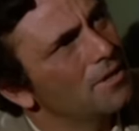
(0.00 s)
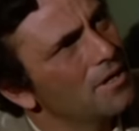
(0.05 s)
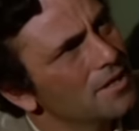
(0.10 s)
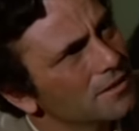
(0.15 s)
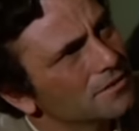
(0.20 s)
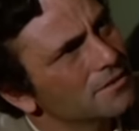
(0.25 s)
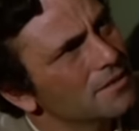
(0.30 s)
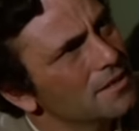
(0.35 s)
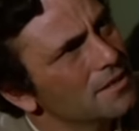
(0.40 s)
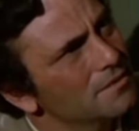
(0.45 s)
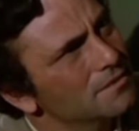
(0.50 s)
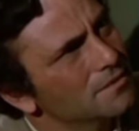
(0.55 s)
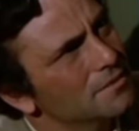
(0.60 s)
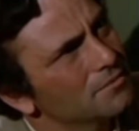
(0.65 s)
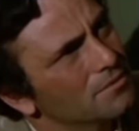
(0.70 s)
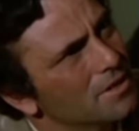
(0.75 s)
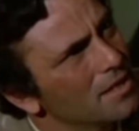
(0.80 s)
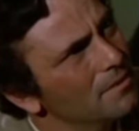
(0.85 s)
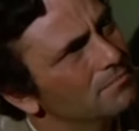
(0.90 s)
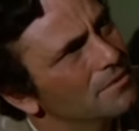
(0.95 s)
Plus these two,
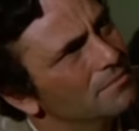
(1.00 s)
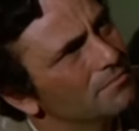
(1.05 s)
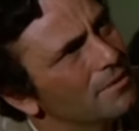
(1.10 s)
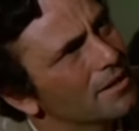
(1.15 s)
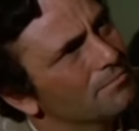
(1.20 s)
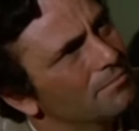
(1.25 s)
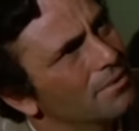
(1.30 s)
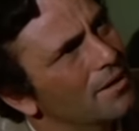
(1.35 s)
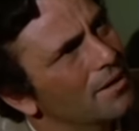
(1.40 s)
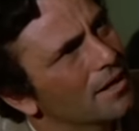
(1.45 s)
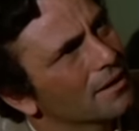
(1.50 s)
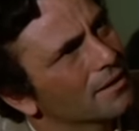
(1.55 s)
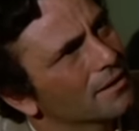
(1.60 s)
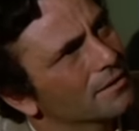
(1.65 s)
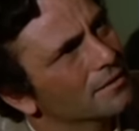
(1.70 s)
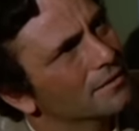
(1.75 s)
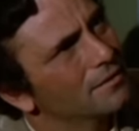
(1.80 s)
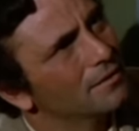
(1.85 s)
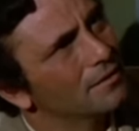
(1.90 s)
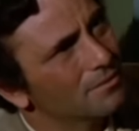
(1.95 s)
keep them in my pocket.
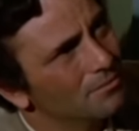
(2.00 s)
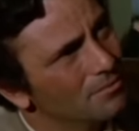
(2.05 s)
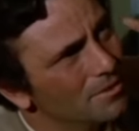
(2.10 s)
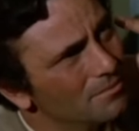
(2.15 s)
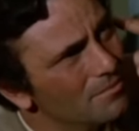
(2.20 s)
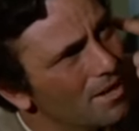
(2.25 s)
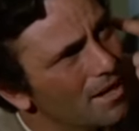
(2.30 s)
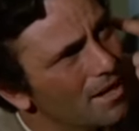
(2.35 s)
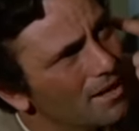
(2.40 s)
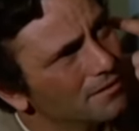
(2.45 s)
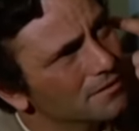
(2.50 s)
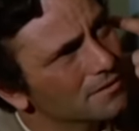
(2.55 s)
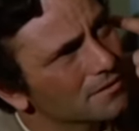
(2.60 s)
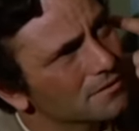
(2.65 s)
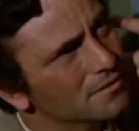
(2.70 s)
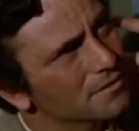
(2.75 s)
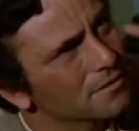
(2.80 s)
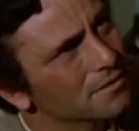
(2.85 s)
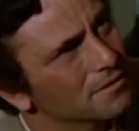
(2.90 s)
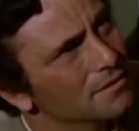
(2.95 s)

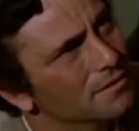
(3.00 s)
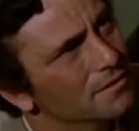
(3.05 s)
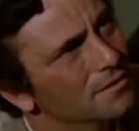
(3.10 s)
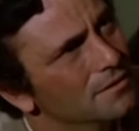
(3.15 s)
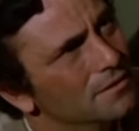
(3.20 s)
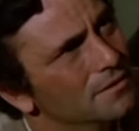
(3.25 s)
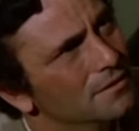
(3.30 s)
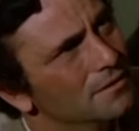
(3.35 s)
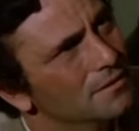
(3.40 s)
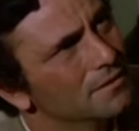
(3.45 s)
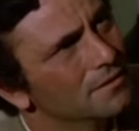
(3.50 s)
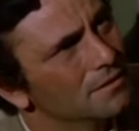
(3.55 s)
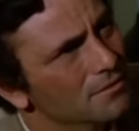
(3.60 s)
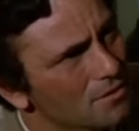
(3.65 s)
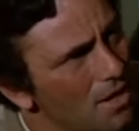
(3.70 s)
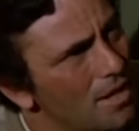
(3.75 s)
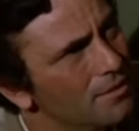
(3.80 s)
Reminders. Go